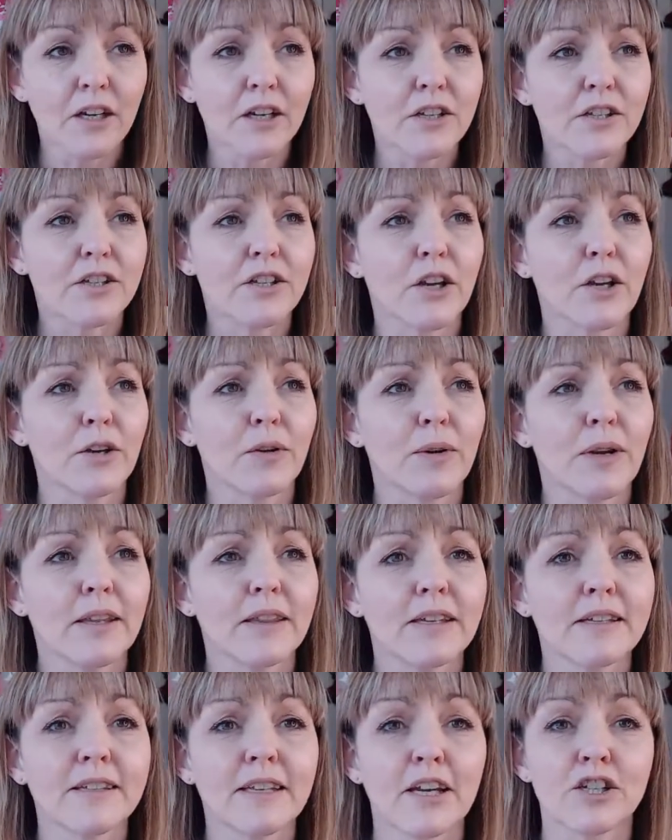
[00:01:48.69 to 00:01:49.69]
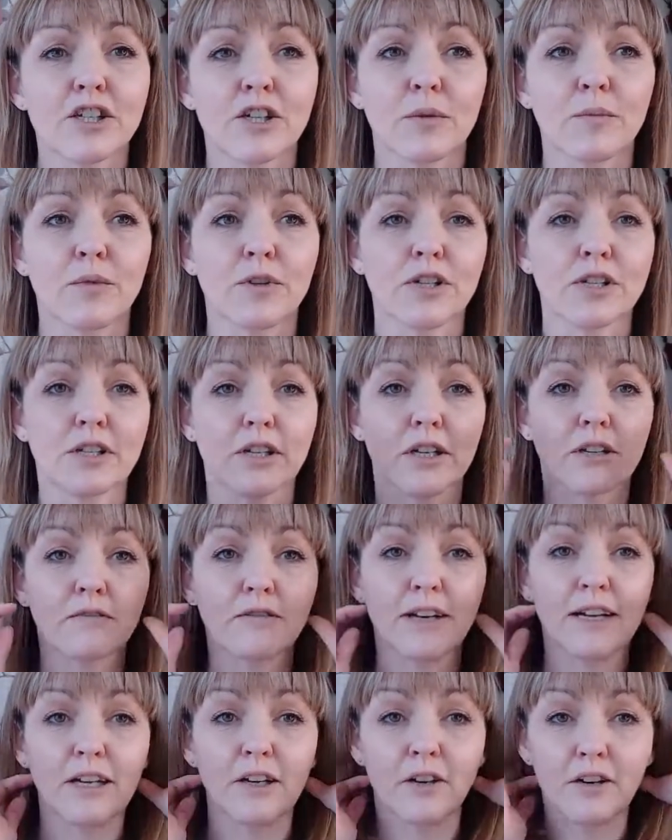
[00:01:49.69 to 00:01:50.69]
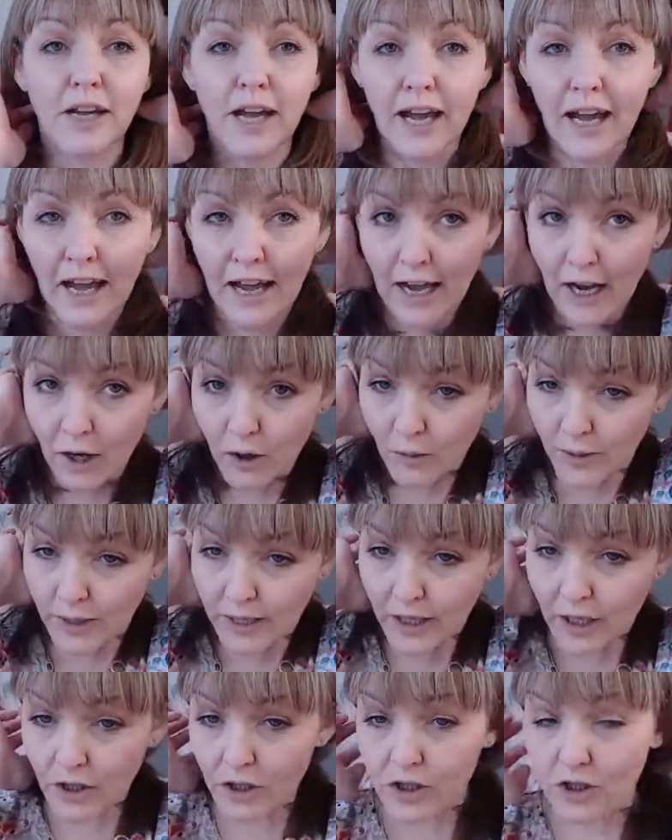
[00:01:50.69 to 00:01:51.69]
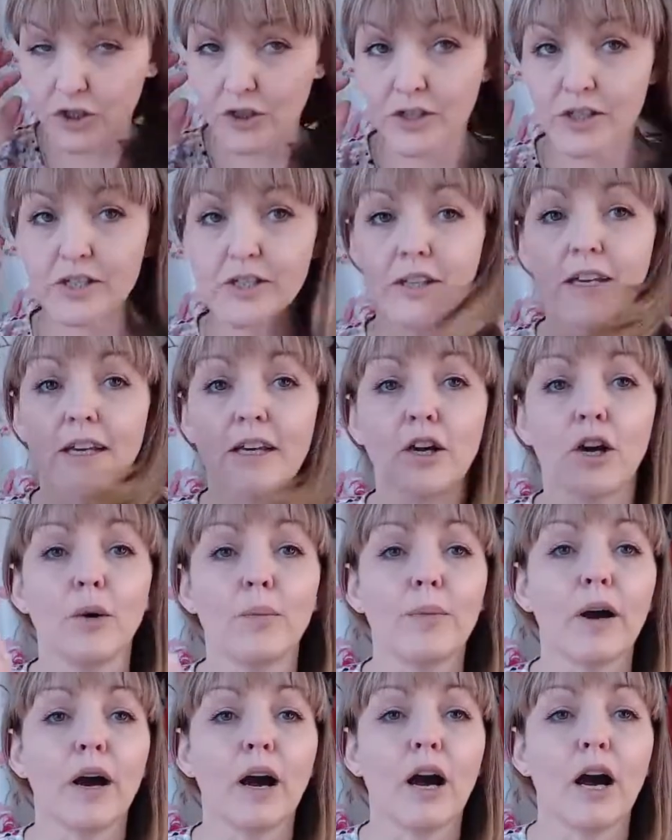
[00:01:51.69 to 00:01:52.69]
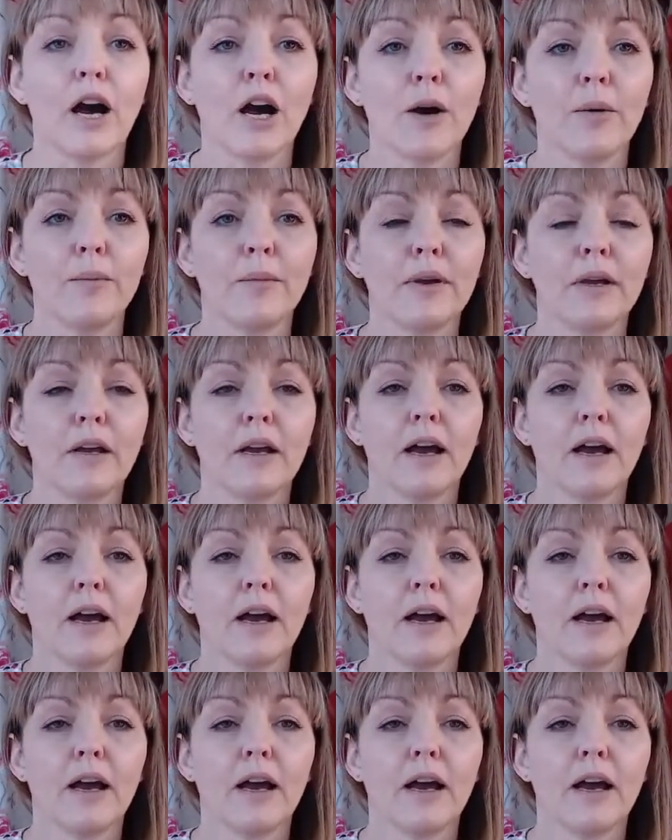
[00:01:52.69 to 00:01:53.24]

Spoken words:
So in this session, we're just going to really look at how we adjust the upper arm